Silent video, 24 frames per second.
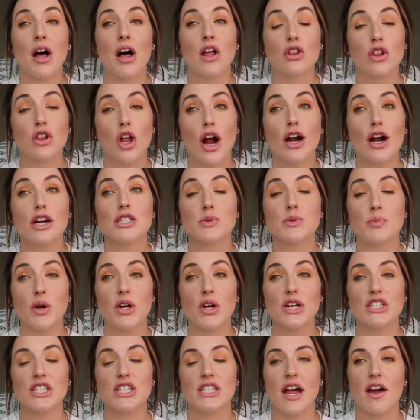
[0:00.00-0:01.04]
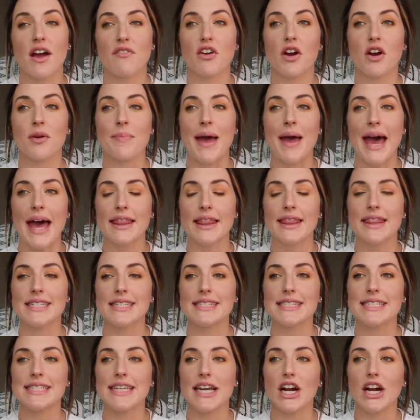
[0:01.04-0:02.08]
a large portion of her math
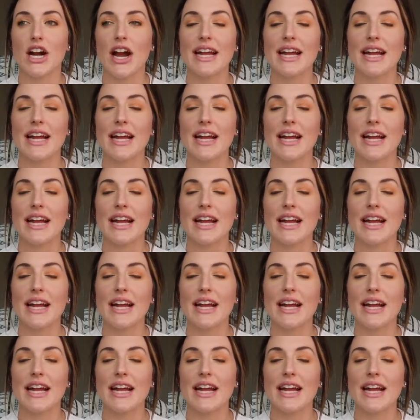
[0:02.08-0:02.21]
this year,